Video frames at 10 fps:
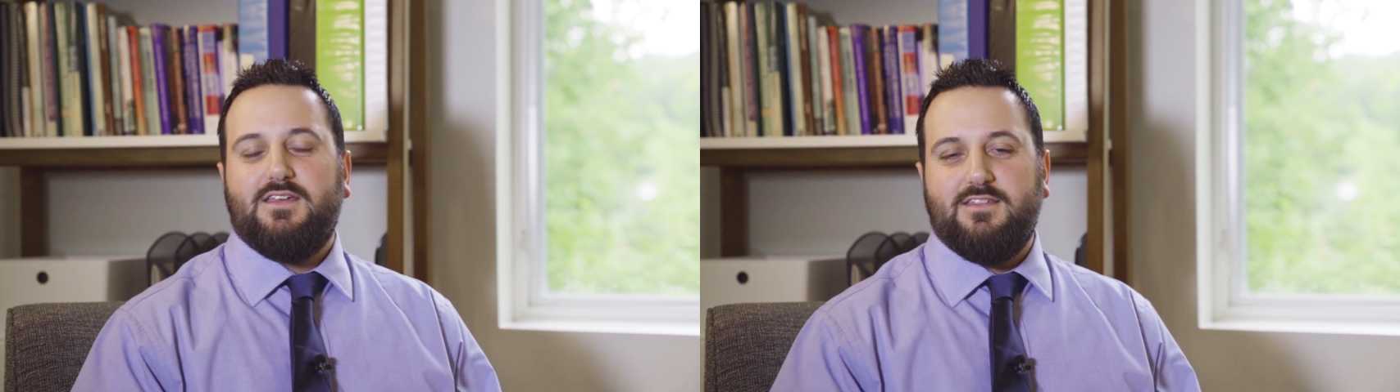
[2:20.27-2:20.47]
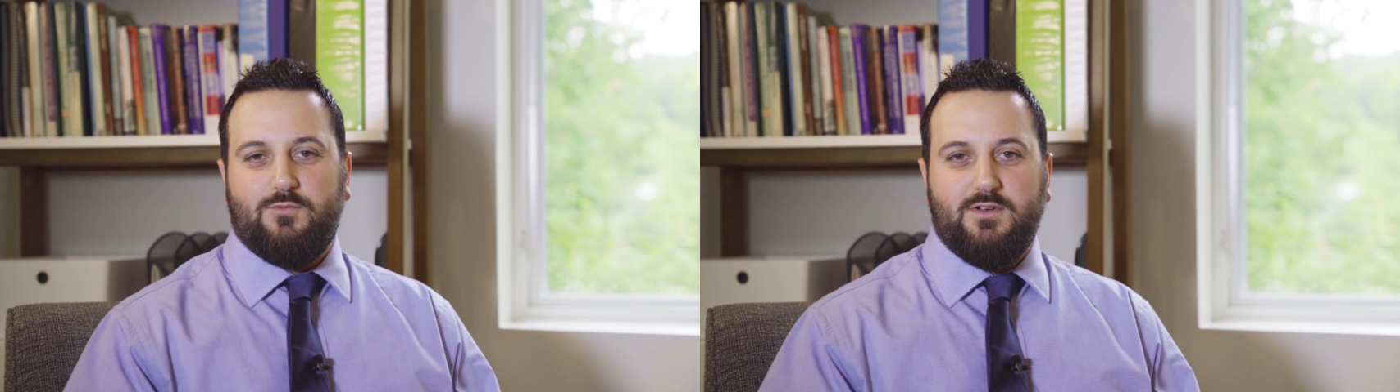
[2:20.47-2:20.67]

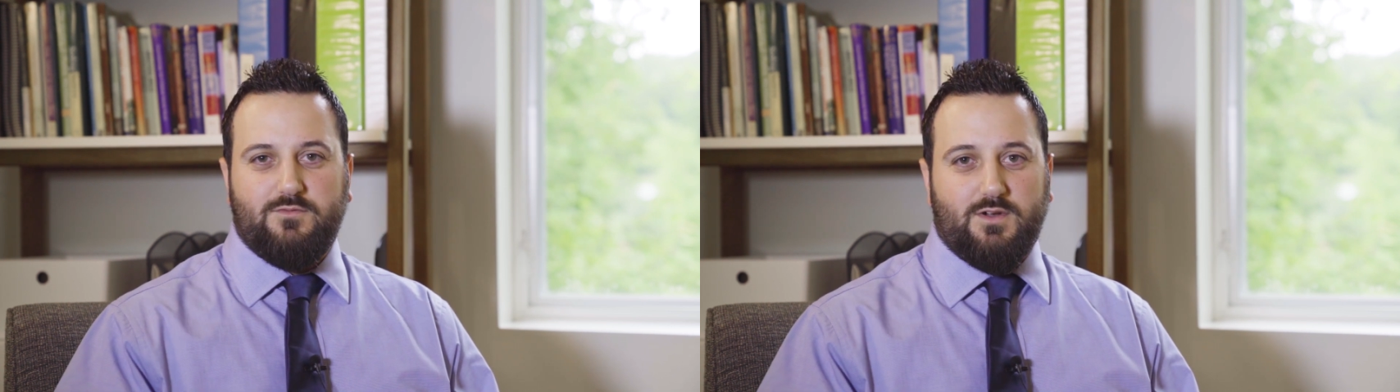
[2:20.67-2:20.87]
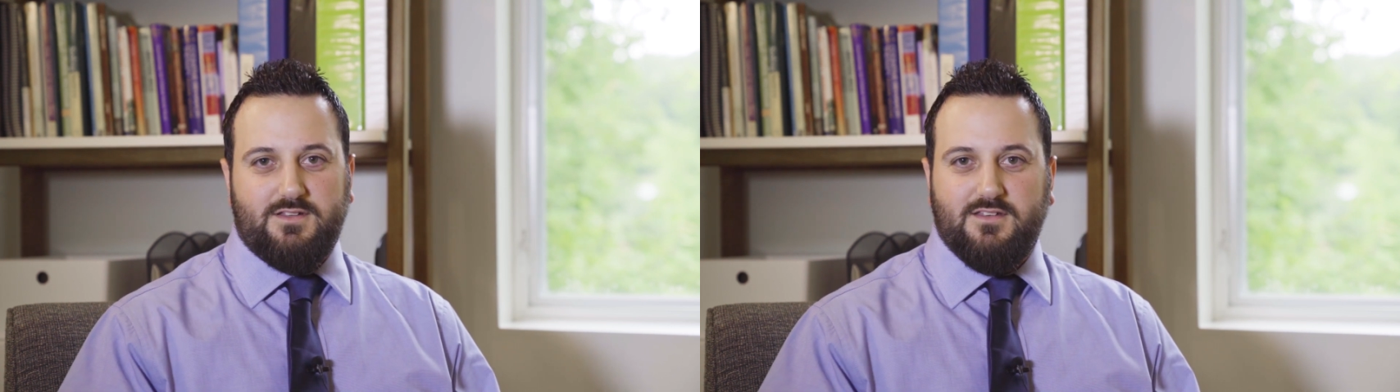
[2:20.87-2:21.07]
gets rid
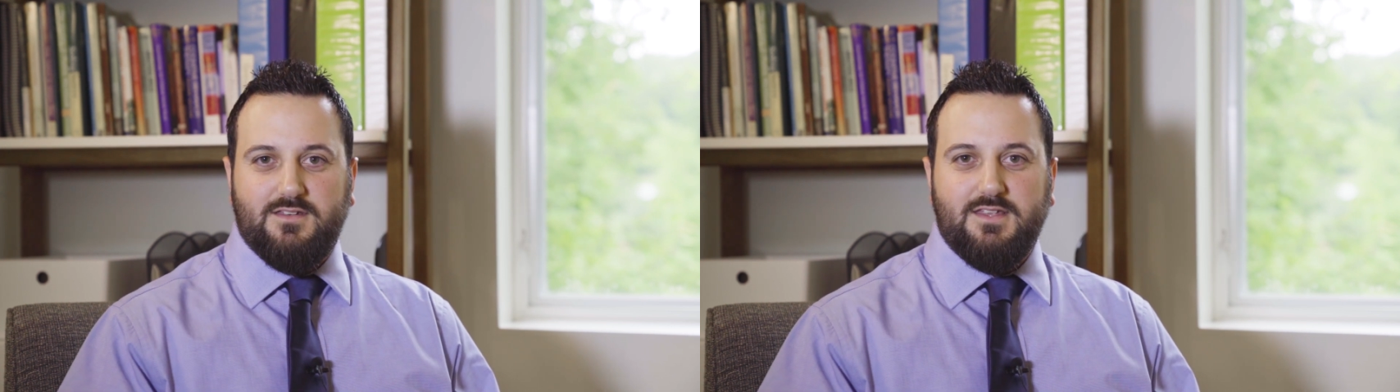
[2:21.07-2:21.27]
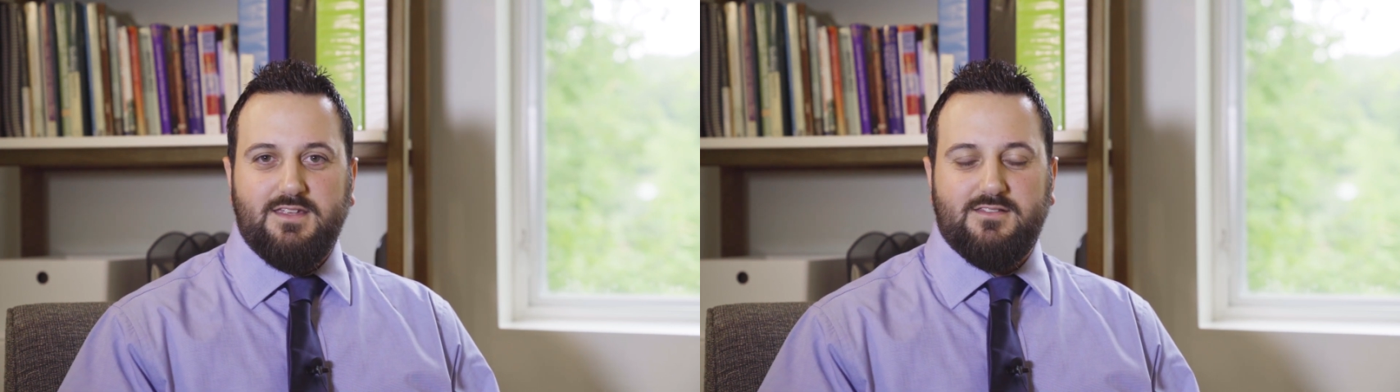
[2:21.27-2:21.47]
of what it
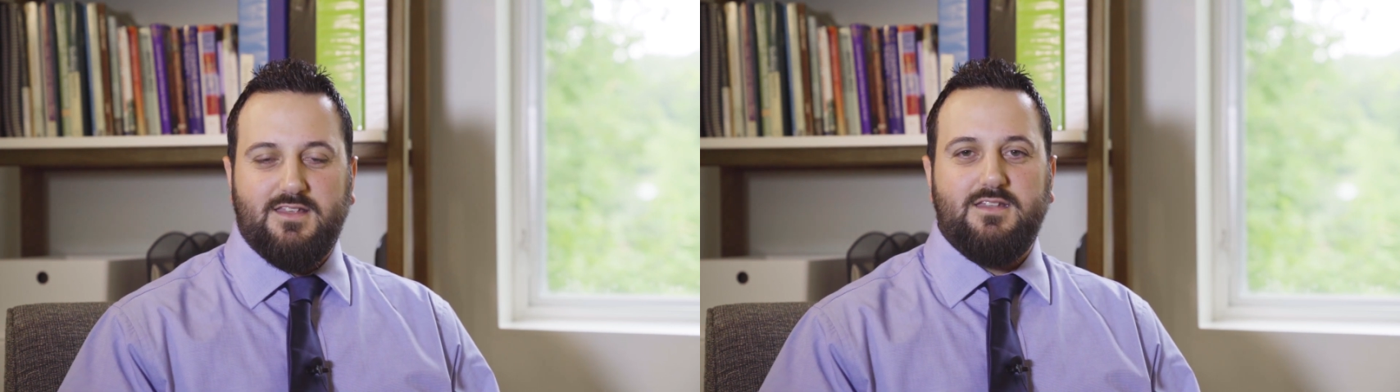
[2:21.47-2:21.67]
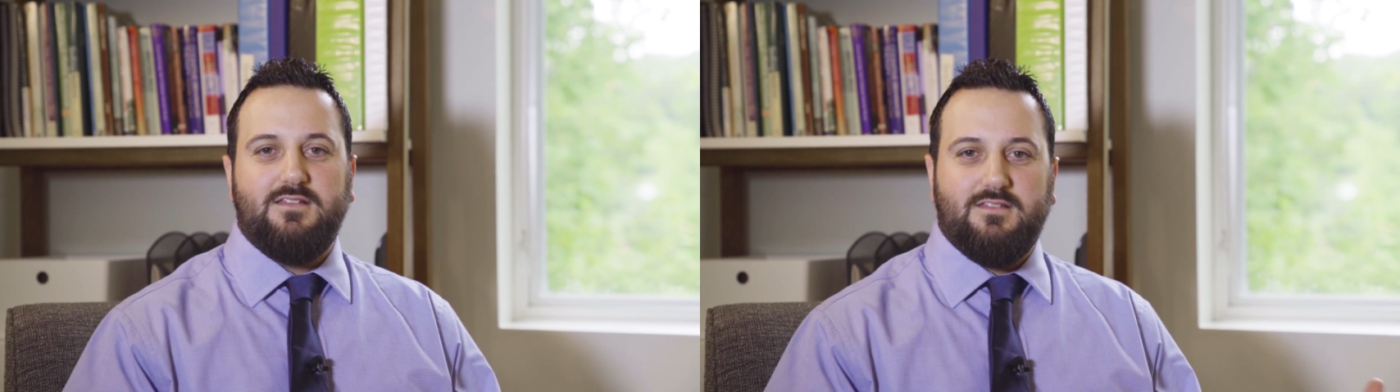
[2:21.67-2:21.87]
doesn't need,
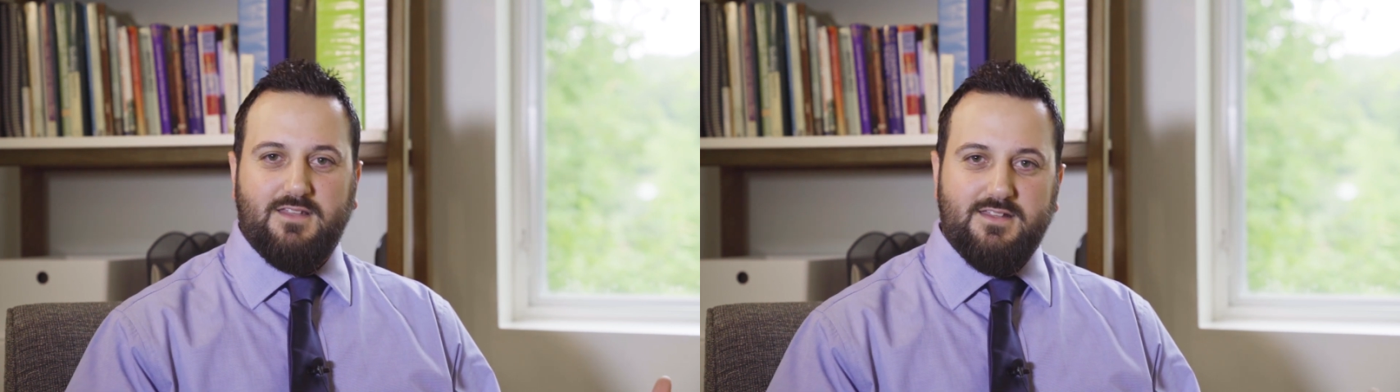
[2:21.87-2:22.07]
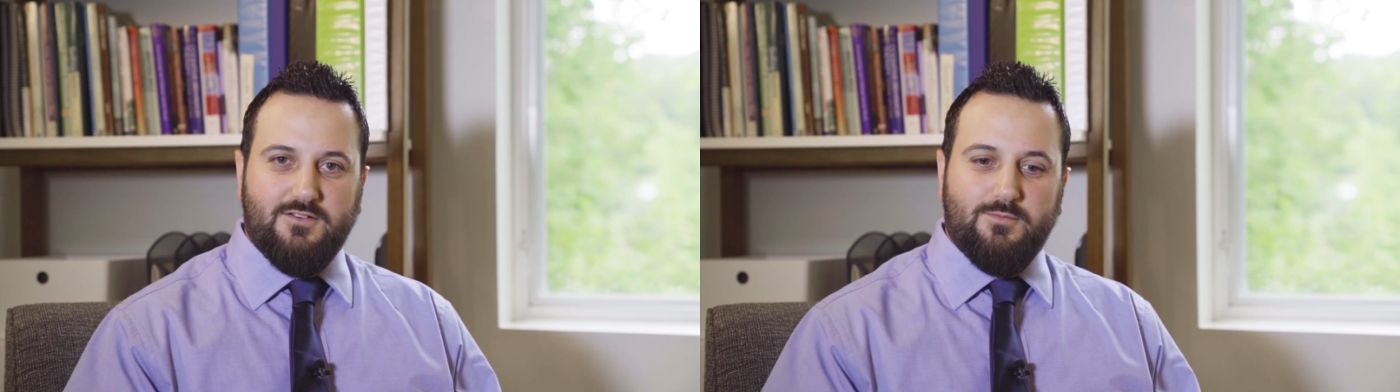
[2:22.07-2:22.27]
and
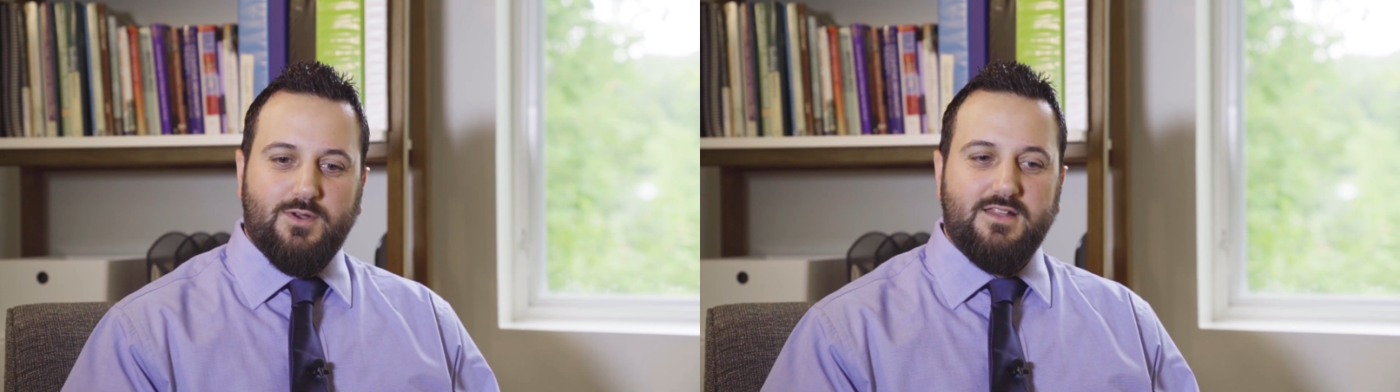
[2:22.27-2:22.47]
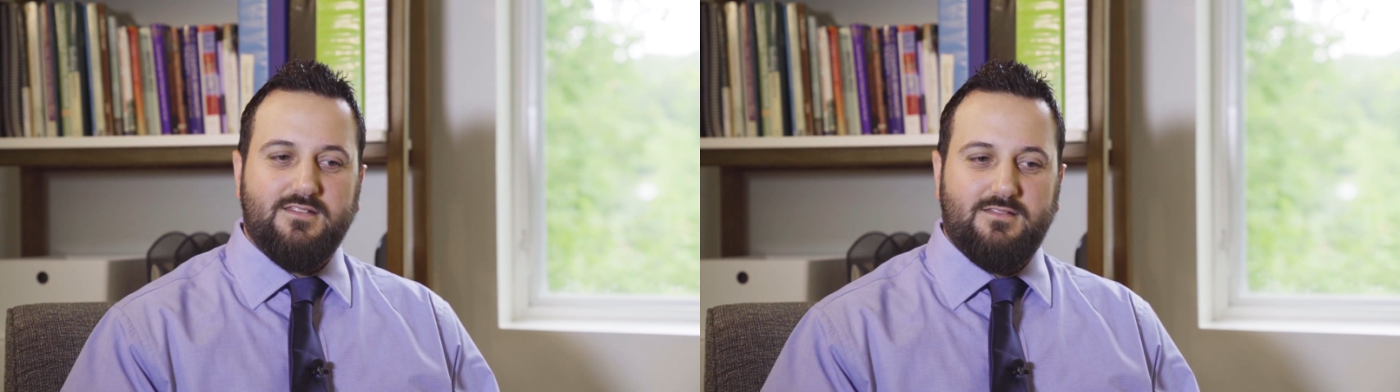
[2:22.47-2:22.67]
lets your
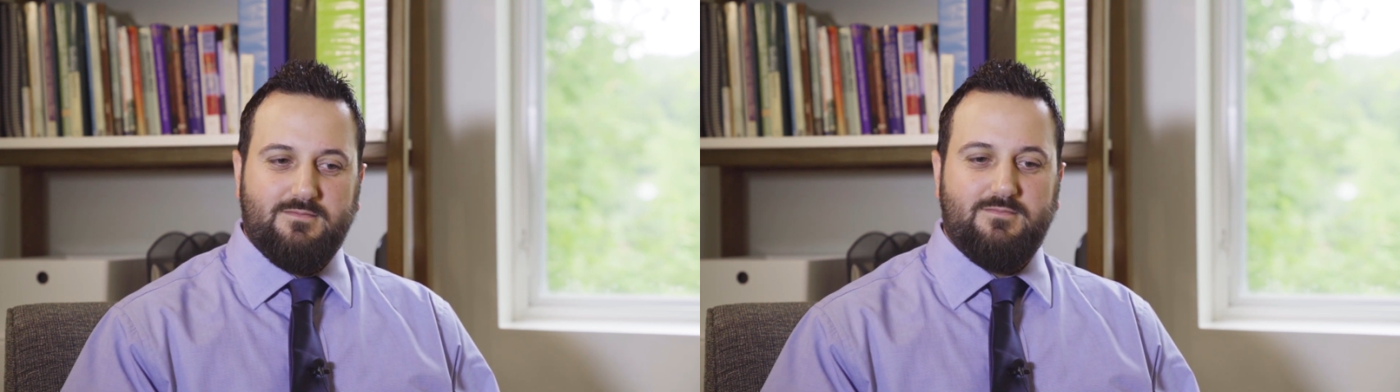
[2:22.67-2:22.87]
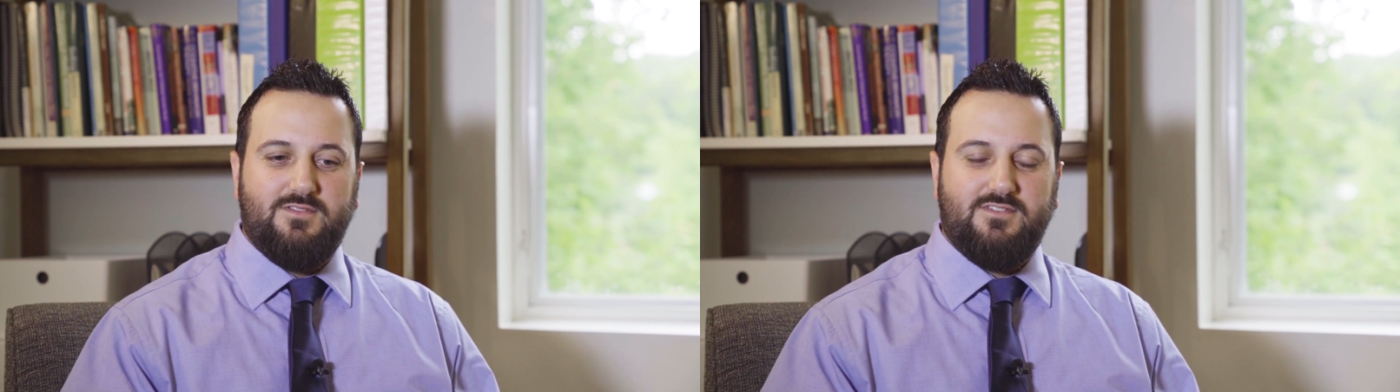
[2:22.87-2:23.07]
brain
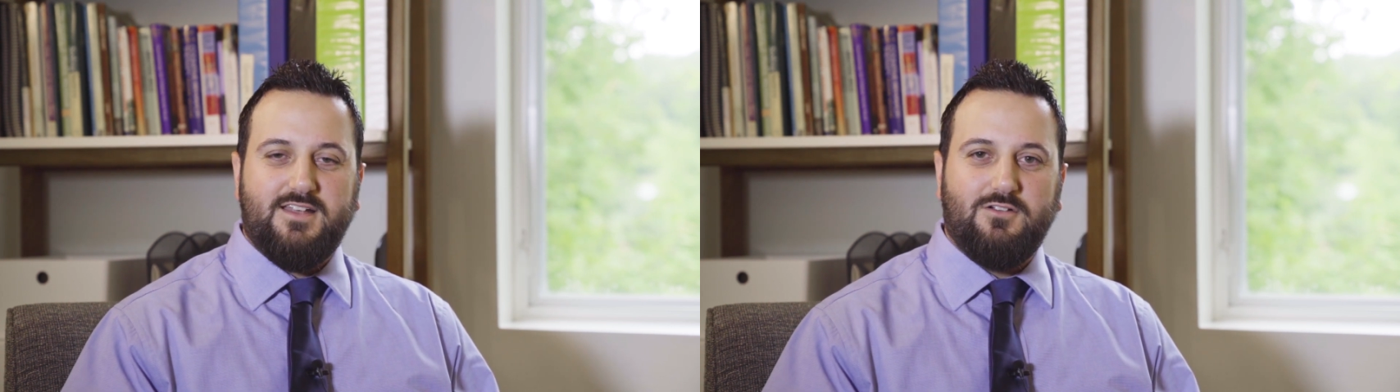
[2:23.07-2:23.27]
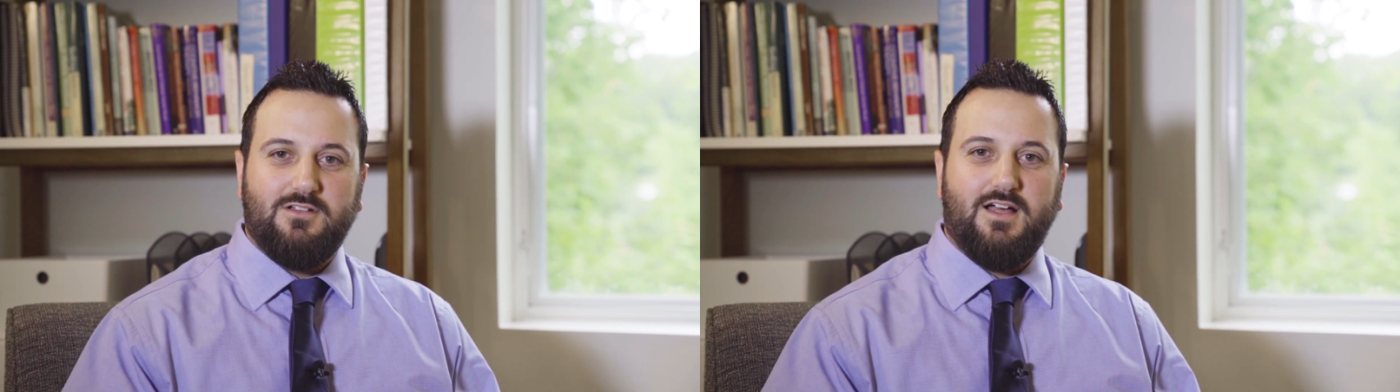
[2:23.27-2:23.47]

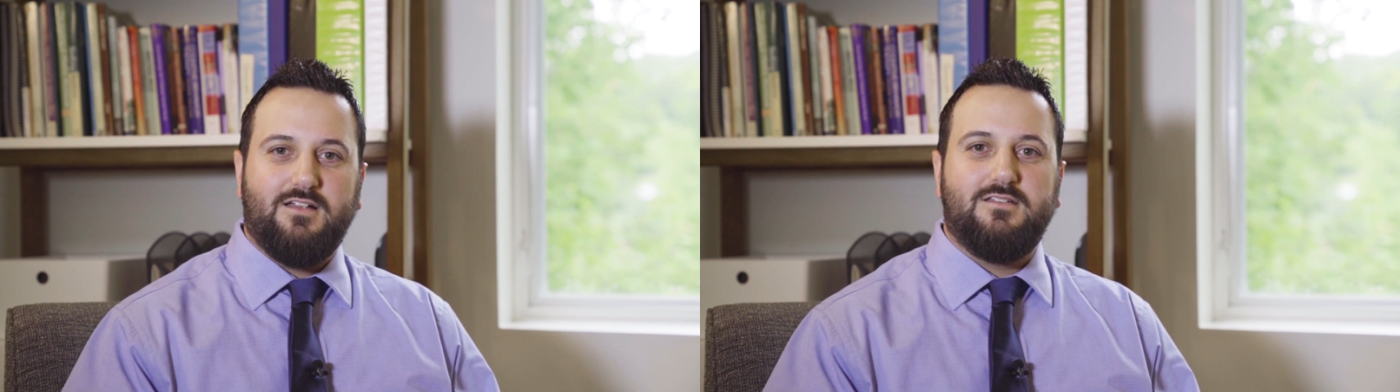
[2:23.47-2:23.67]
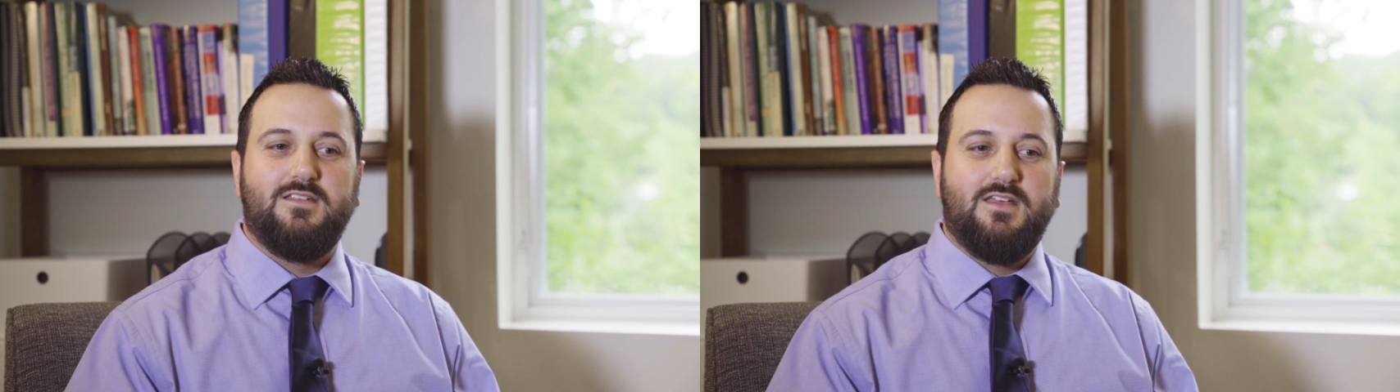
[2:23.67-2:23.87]
settle
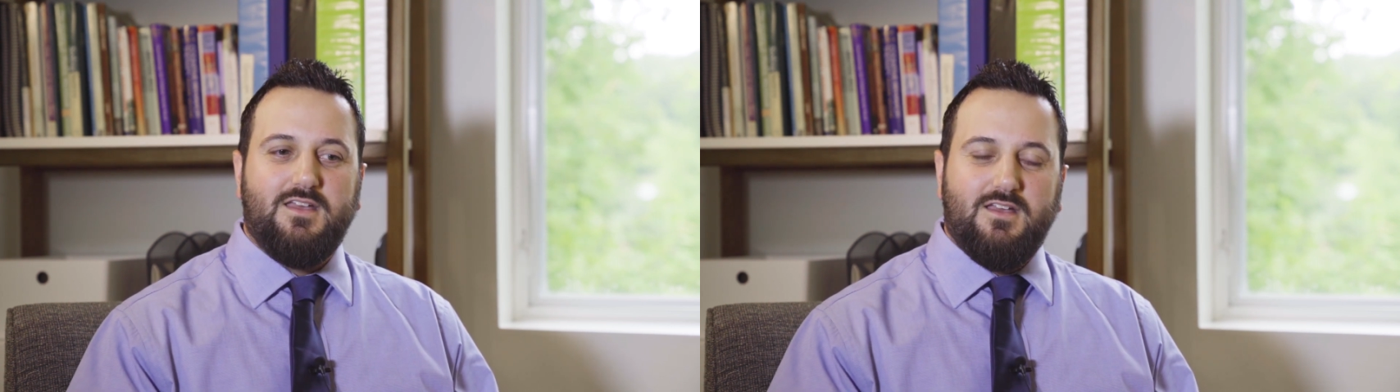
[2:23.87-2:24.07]
on,